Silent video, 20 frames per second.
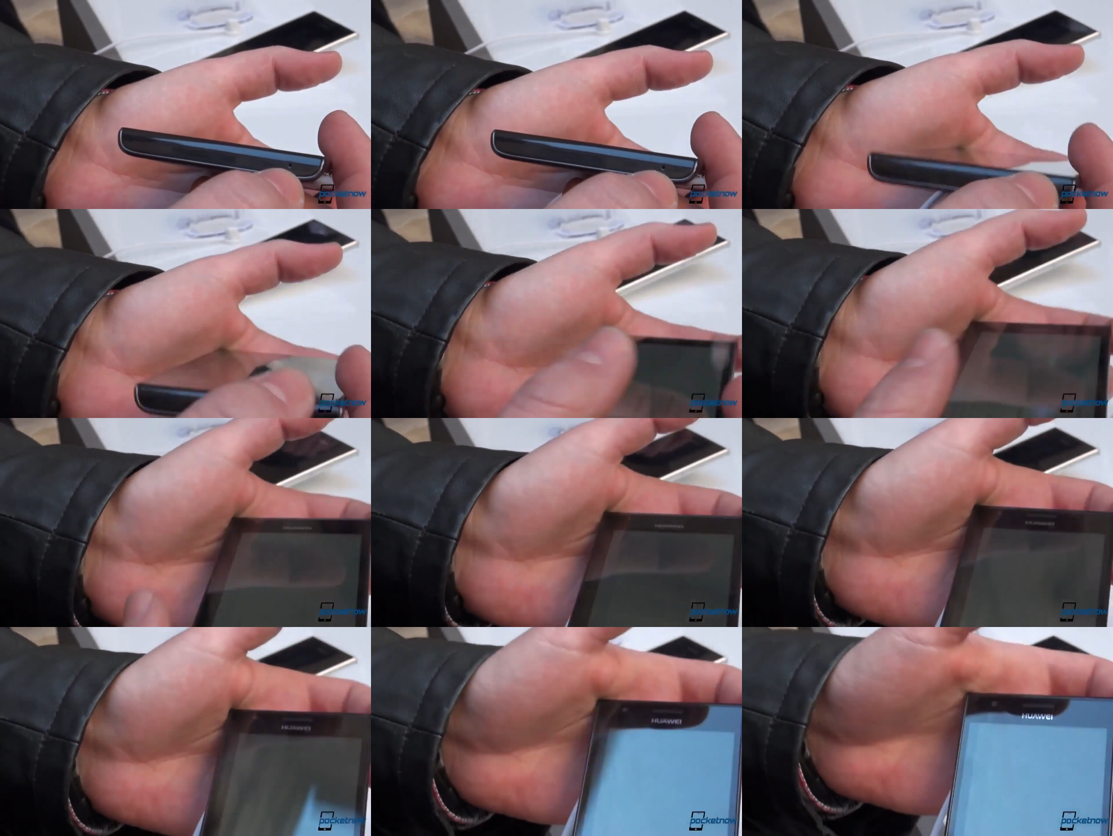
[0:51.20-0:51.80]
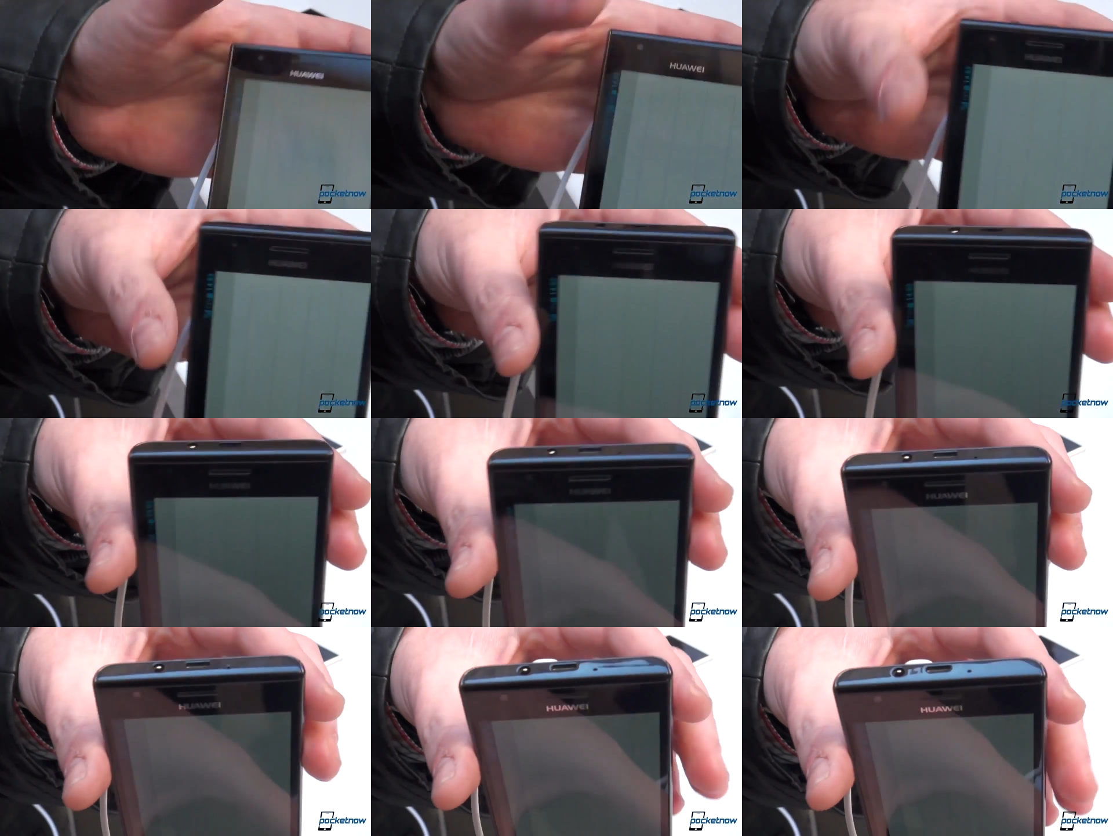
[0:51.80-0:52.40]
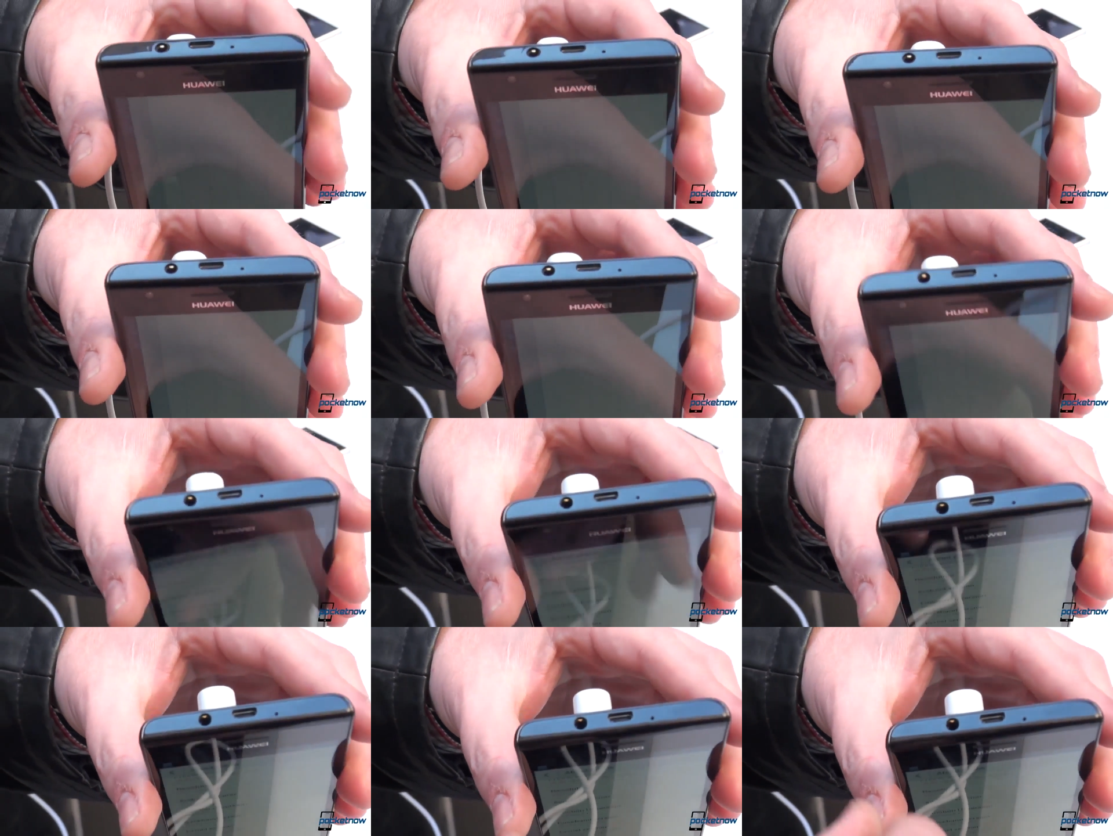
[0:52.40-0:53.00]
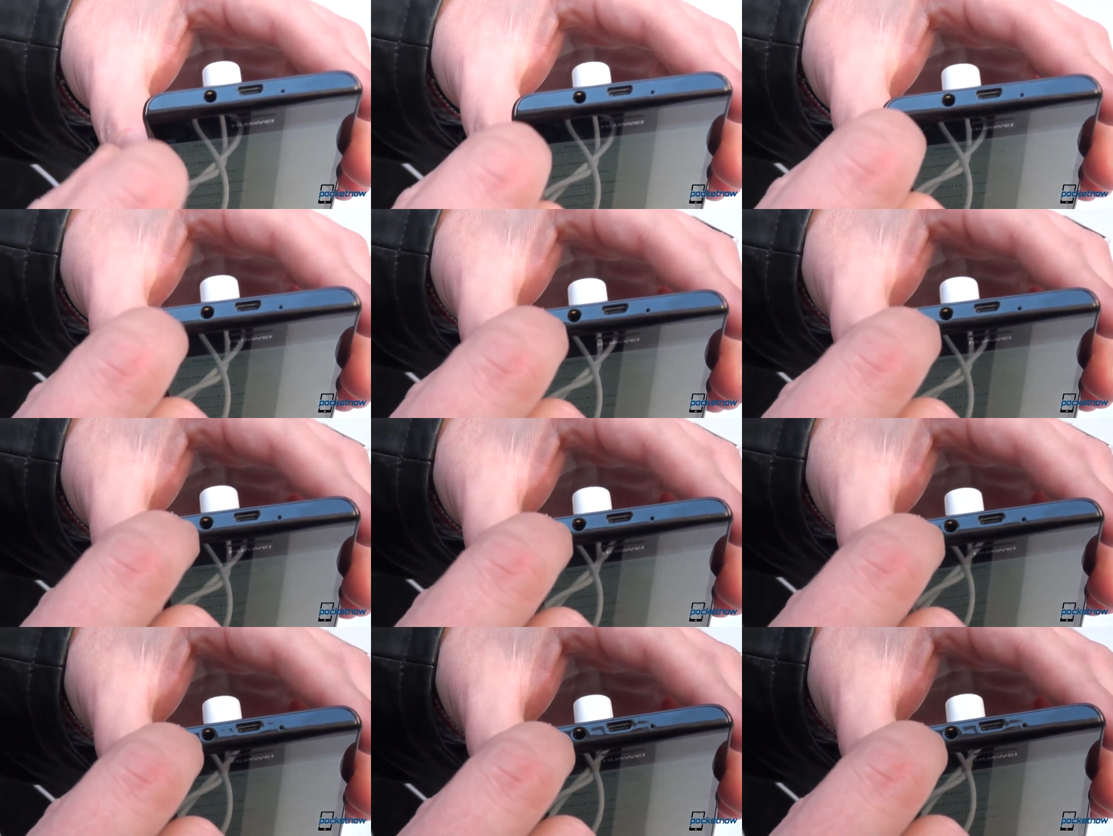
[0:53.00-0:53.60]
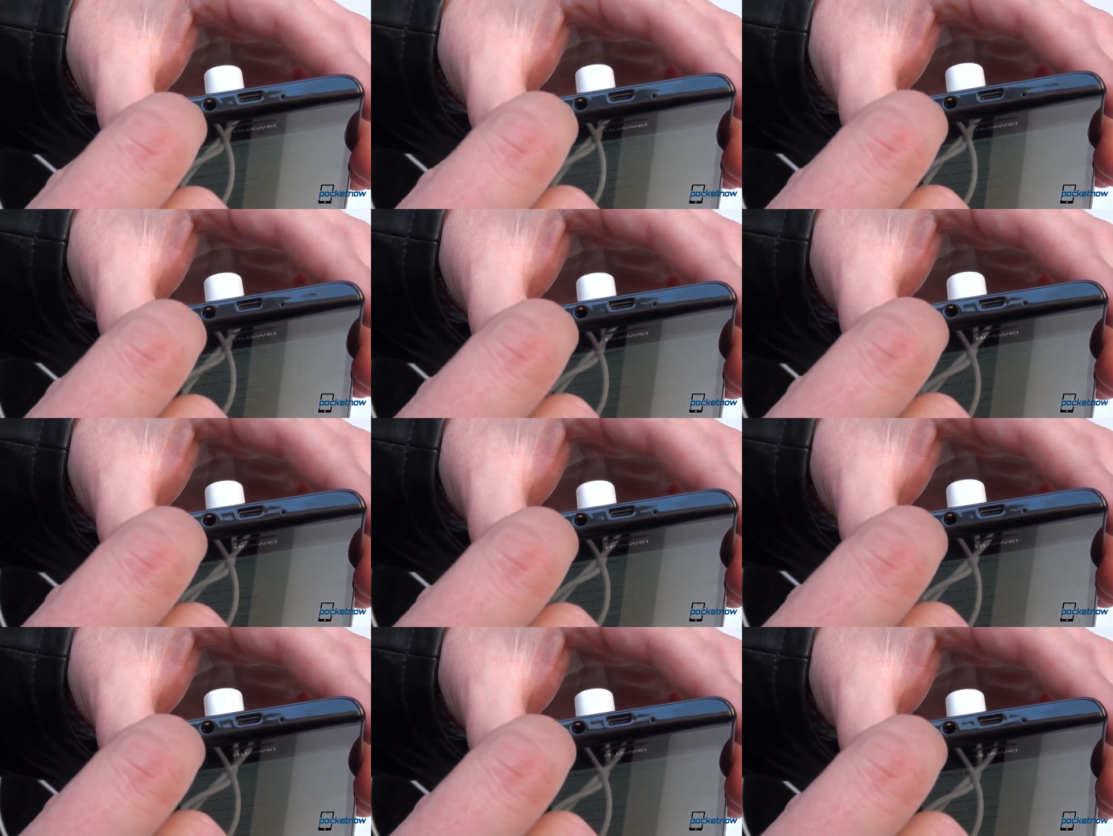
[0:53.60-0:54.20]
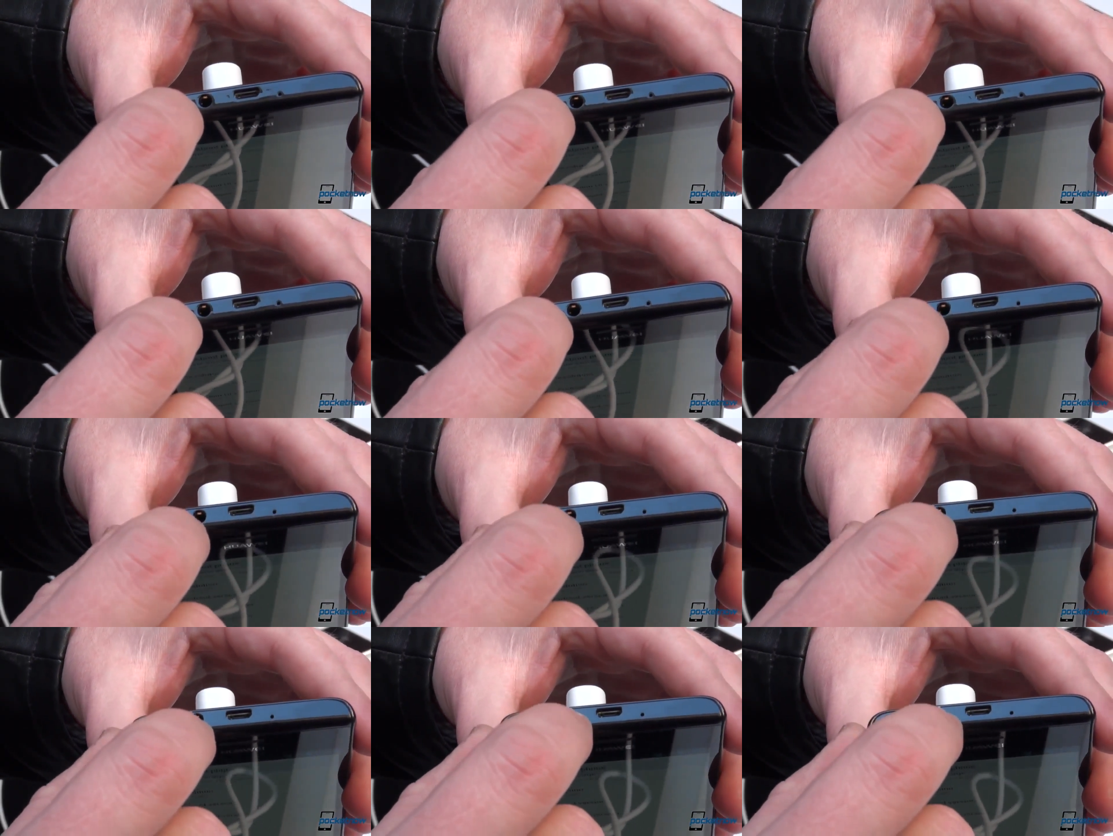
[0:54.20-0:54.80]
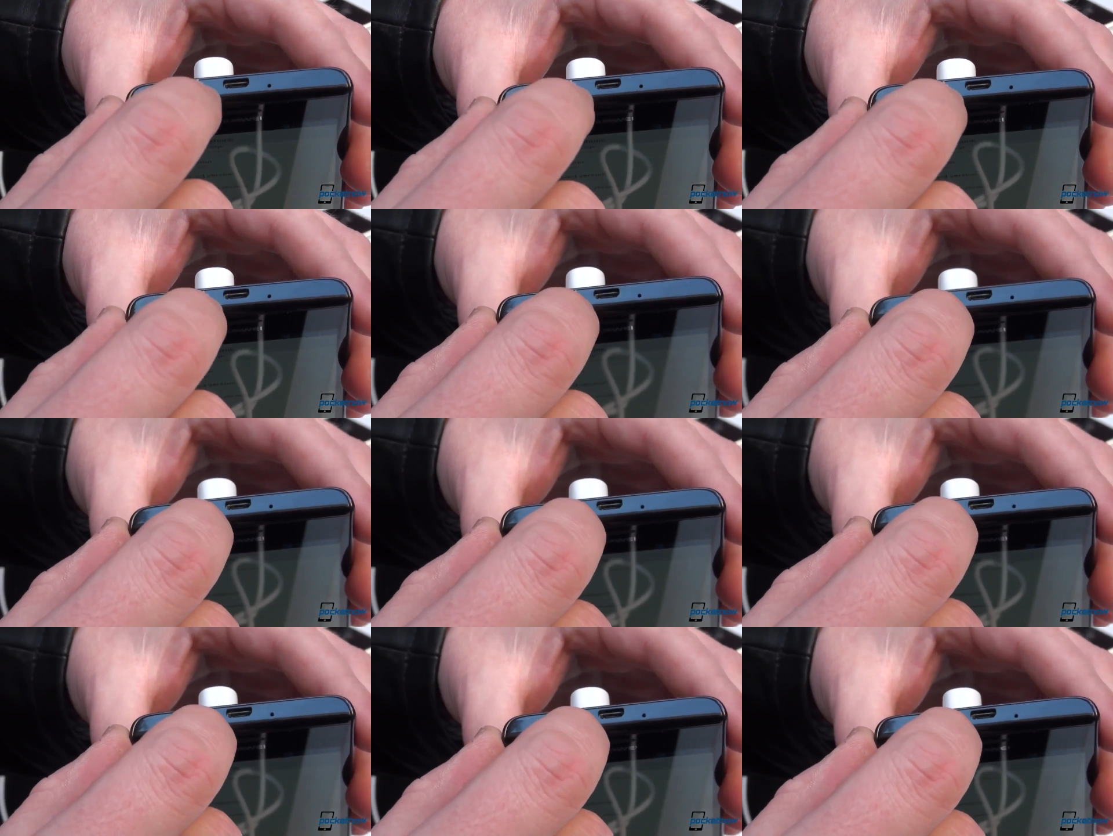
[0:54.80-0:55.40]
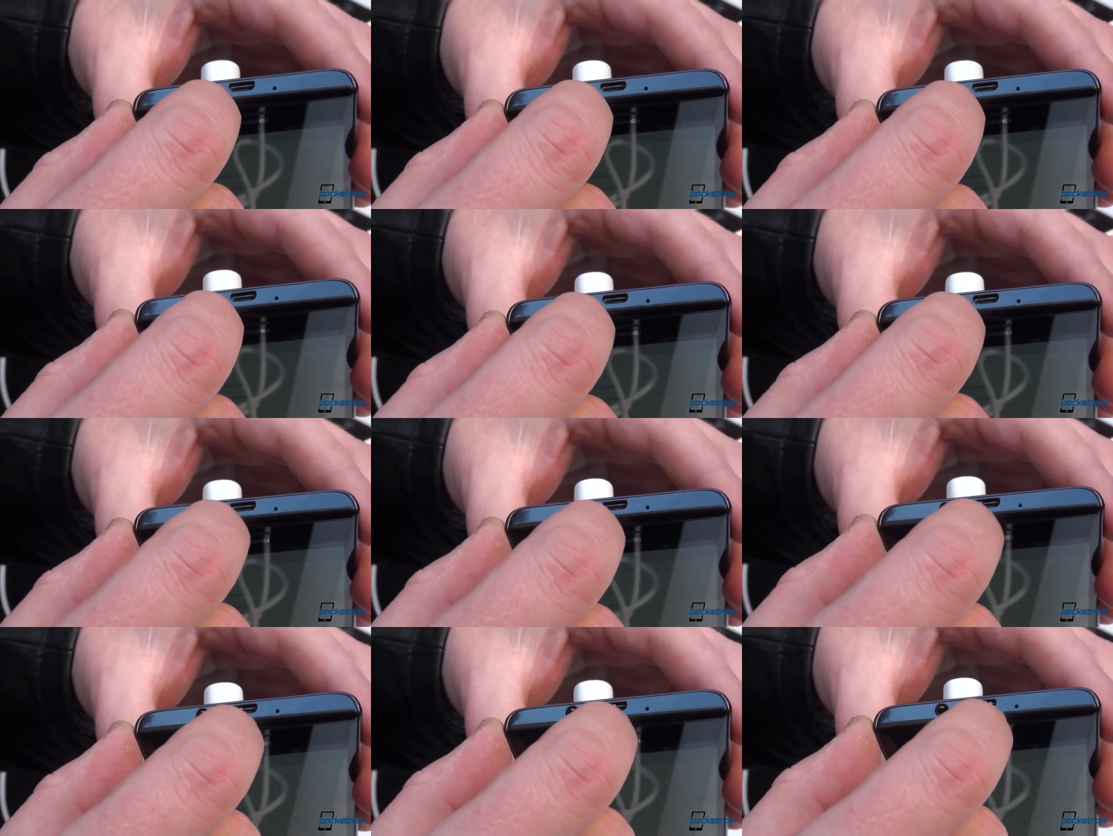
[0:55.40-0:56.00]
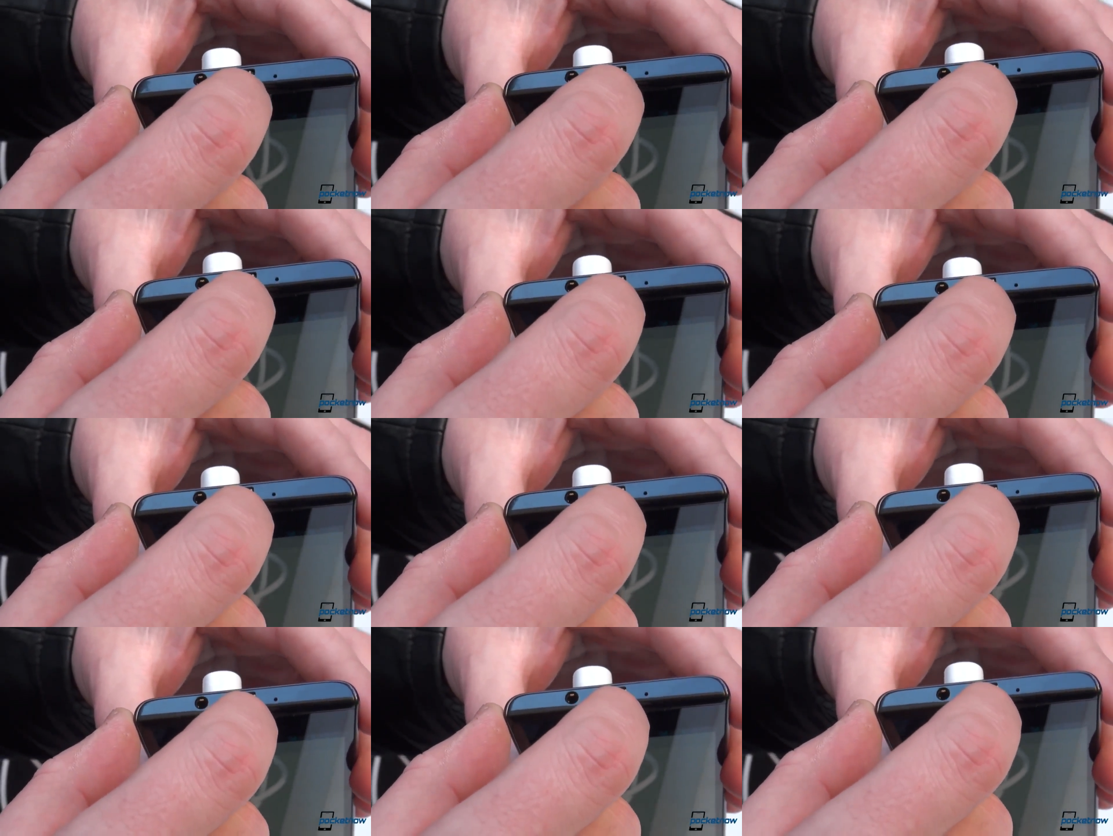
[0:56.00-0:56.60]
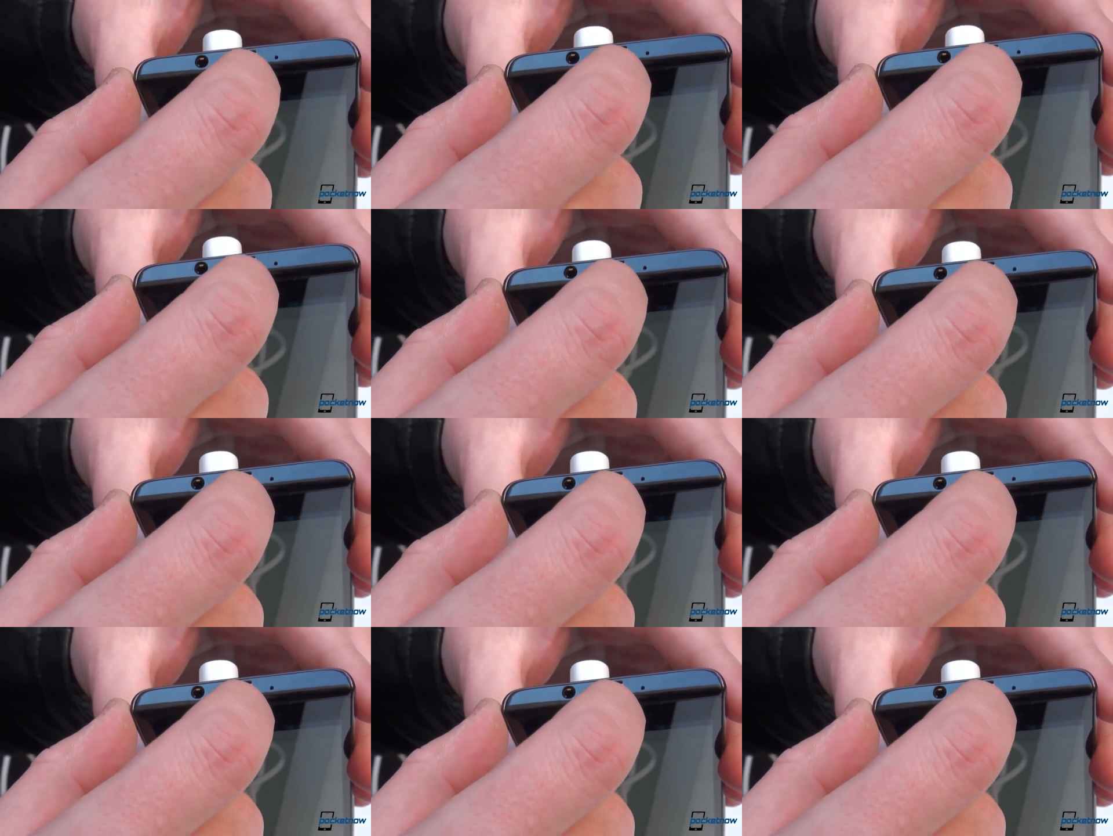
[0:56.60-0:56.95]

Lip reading: Nobody's mouth can be seen.